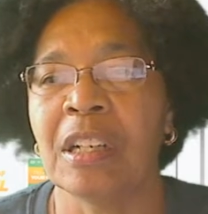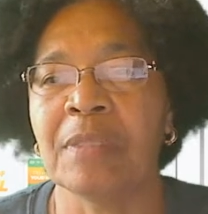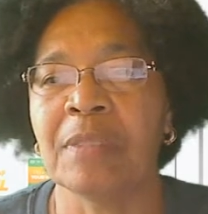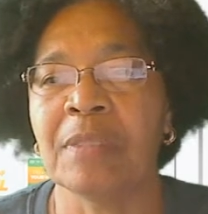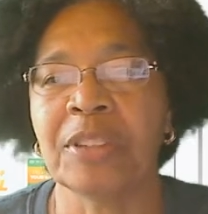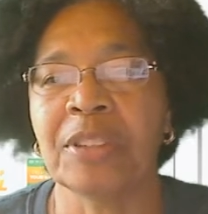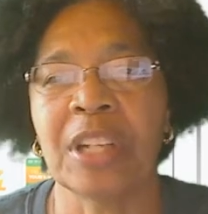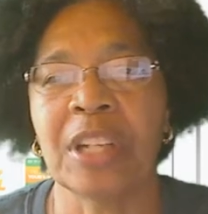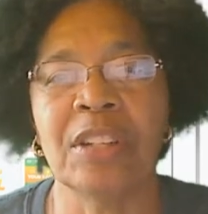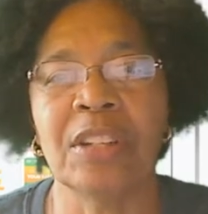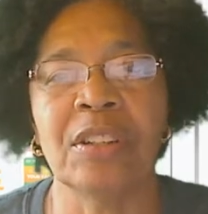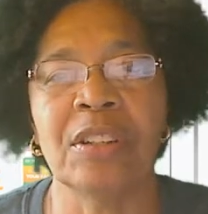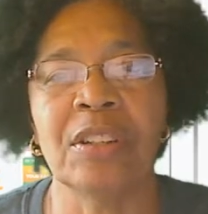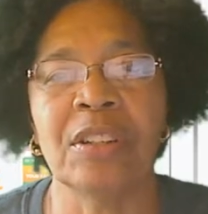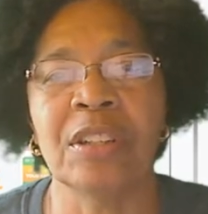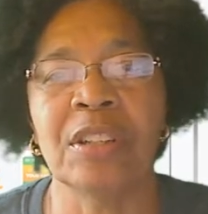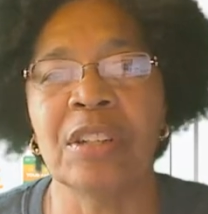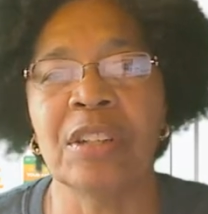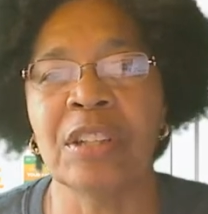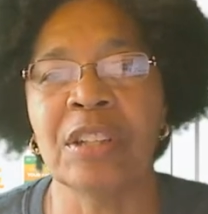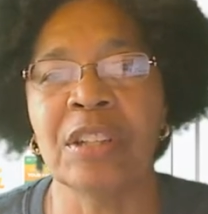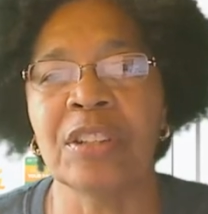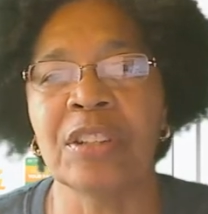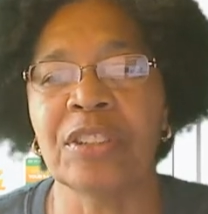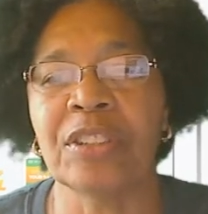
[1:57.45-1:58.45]
sent it
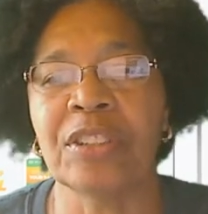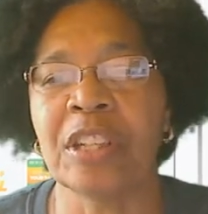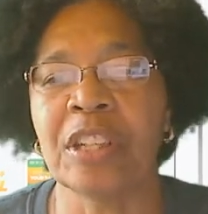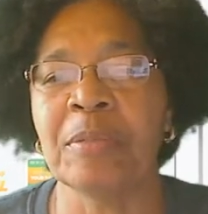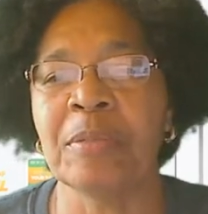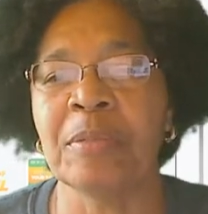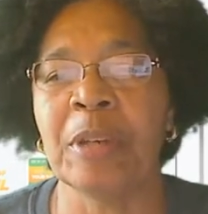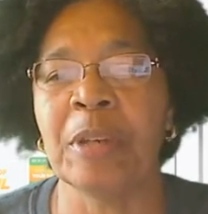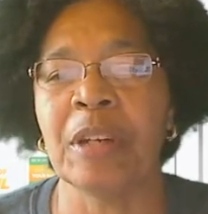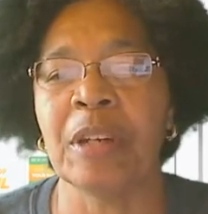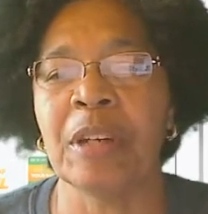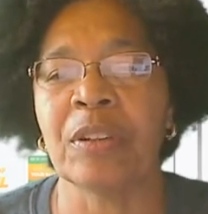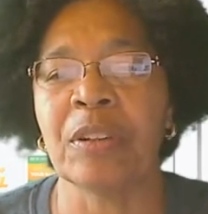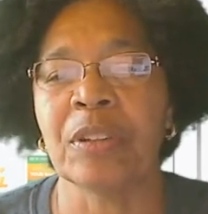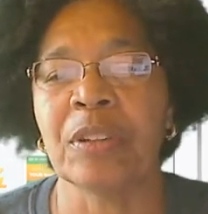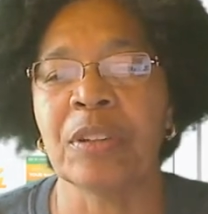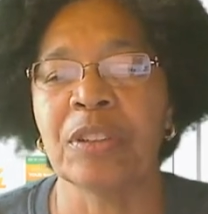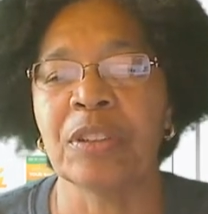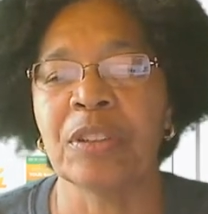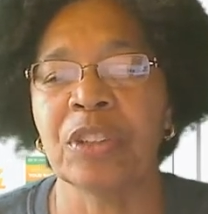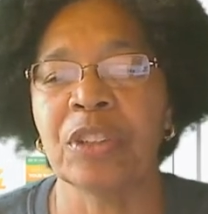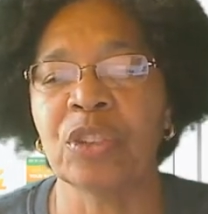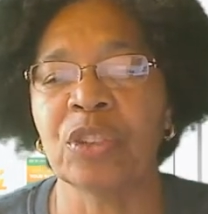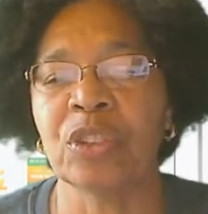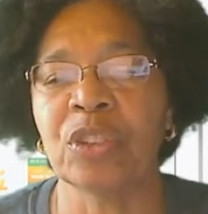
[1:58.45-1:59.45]
in this email.
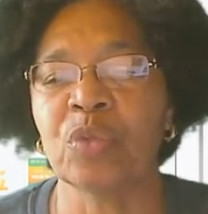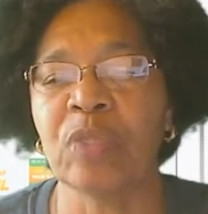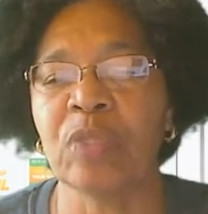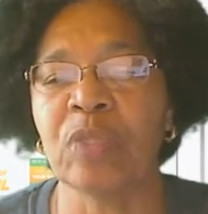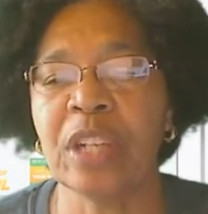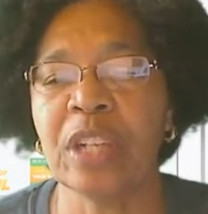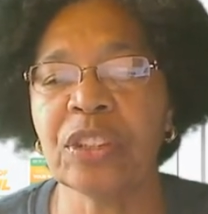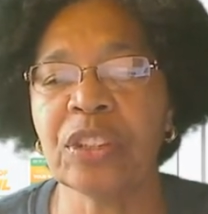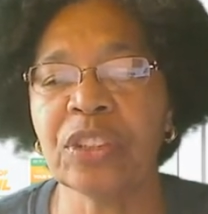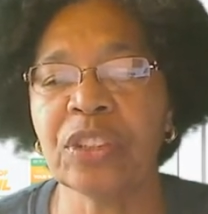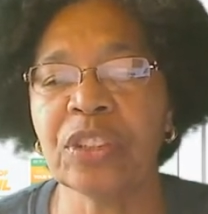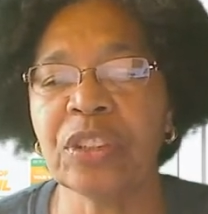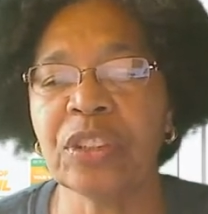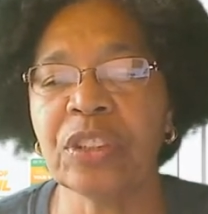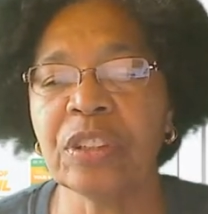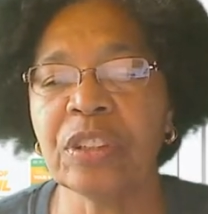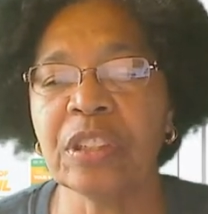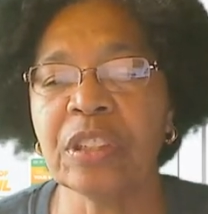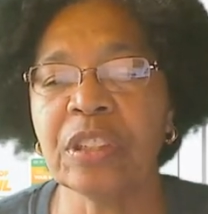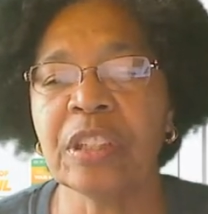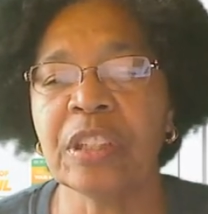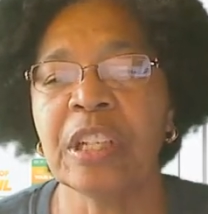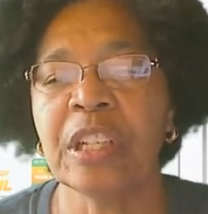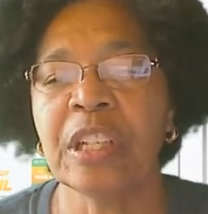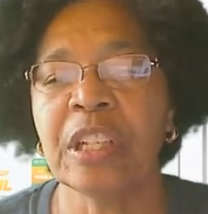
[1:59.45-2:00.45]
Just
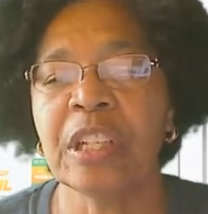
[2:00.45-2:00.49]
register.